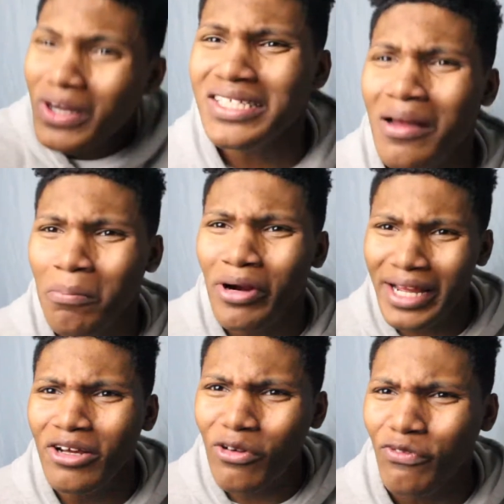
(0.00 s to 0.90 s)
what's up,
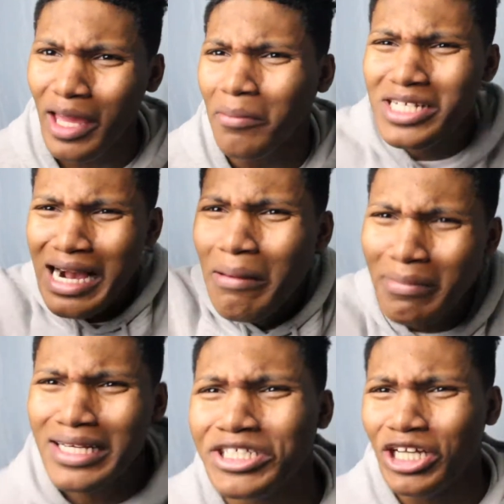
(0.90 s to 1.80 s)
Brando family? I
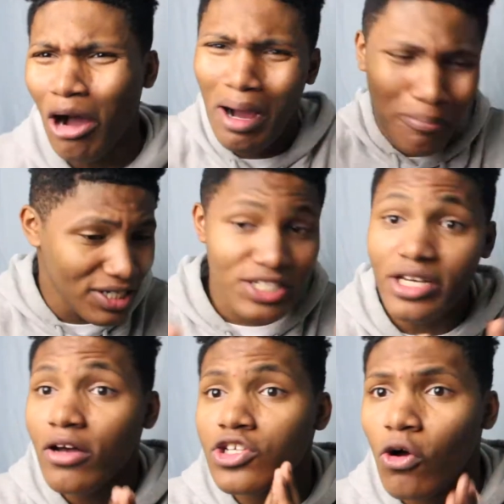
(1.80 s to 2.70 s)
missed y'all. I missed
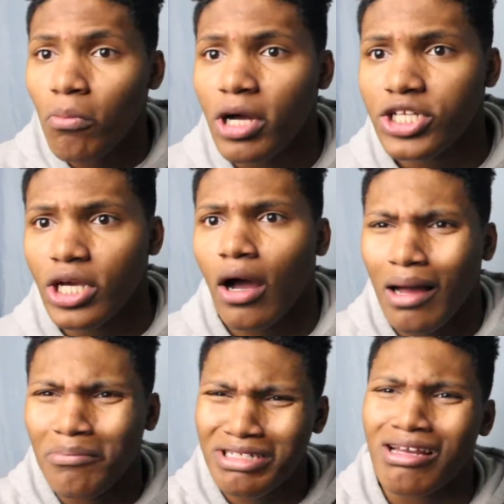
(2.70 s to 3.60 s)
y'all so much,
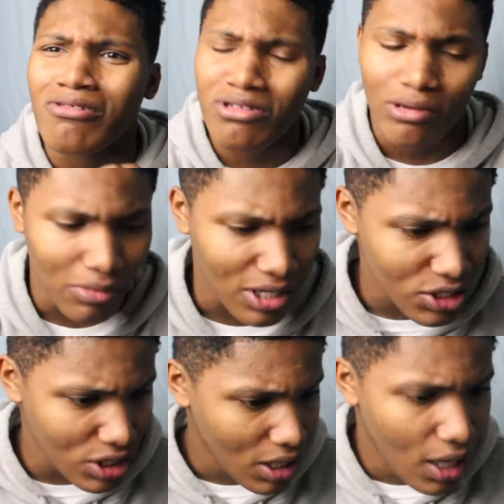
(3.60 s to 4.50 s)
y'all. I missed y'all so
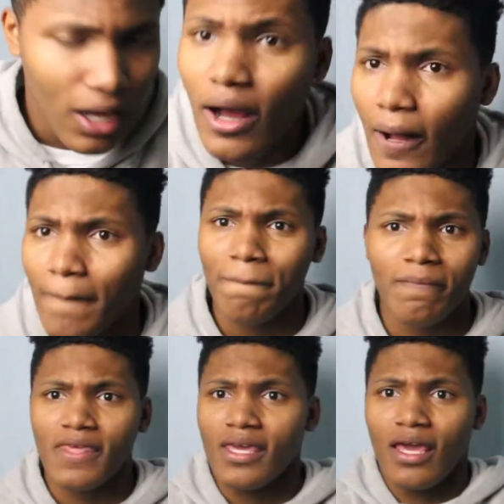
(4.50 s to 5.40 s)
much.
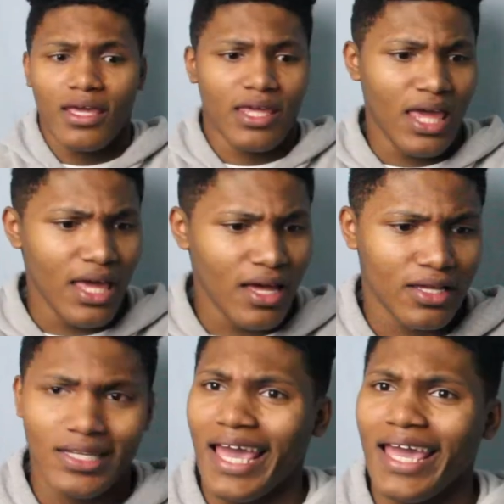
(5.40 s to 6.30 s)

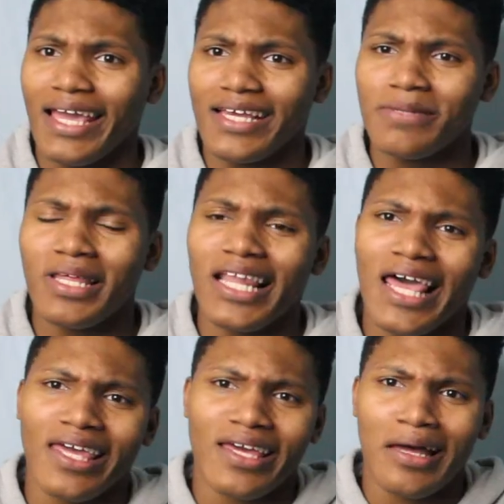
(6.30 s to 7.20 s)
Yeah, dang, it's been
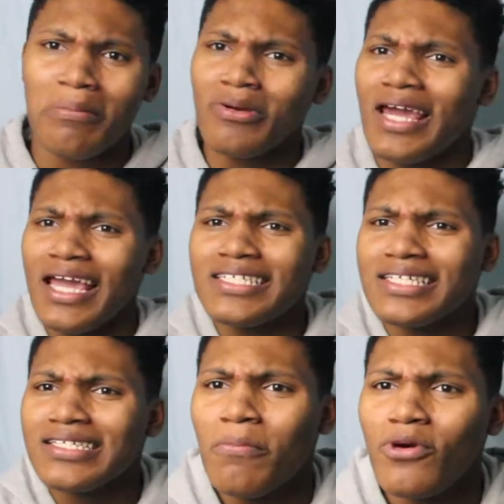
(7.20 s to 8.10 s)
like a couple days
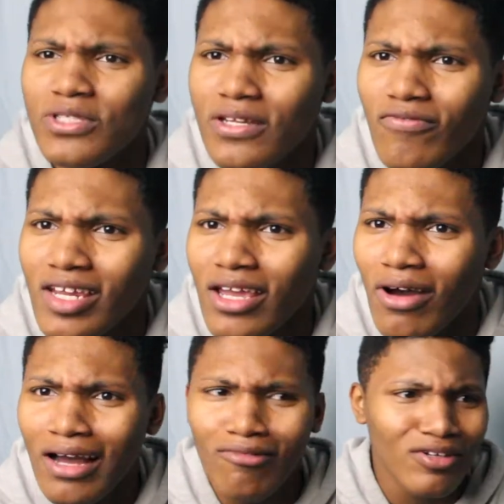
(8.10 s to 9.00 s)
since I posted the video.
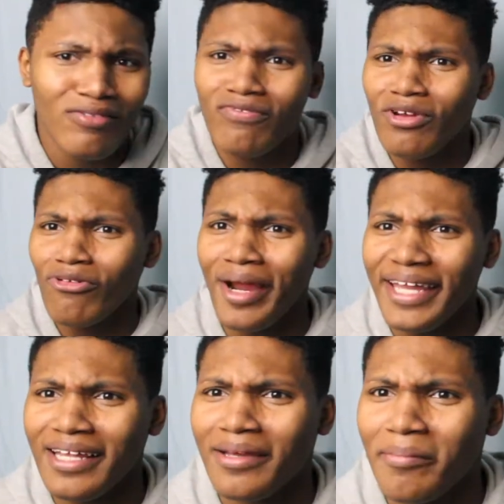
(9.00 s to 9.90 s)
I don't even feel
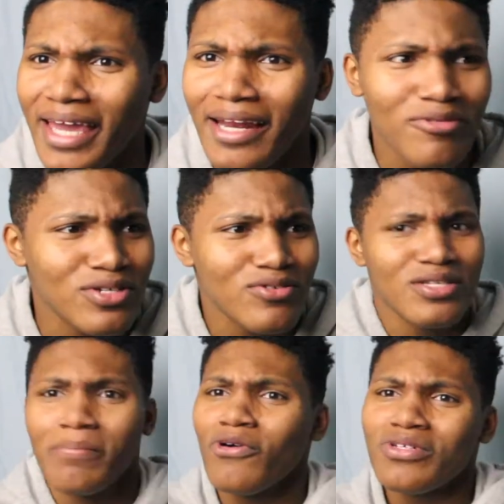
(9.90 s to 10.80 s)
regular, man. I was used
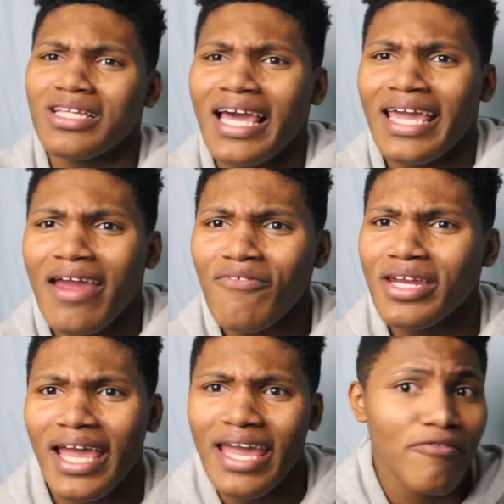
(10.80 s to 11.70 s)
to posting like every
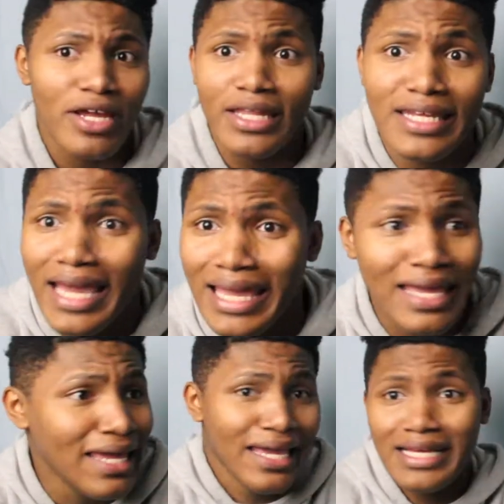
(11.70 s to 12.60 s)
day, every other
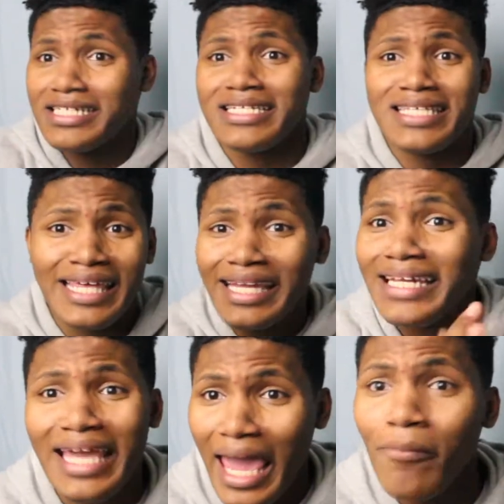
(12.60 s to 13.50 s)
day, and just
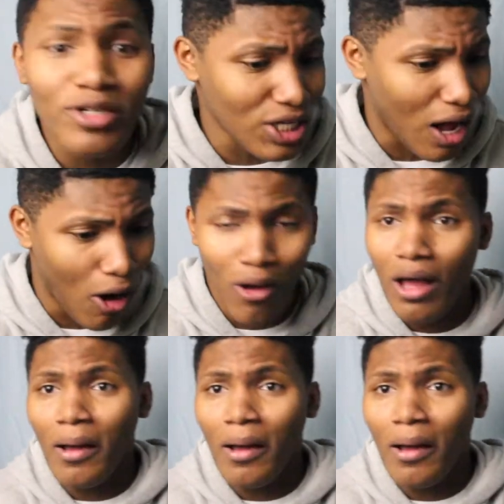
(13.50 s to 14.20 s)
killing the game with y'all.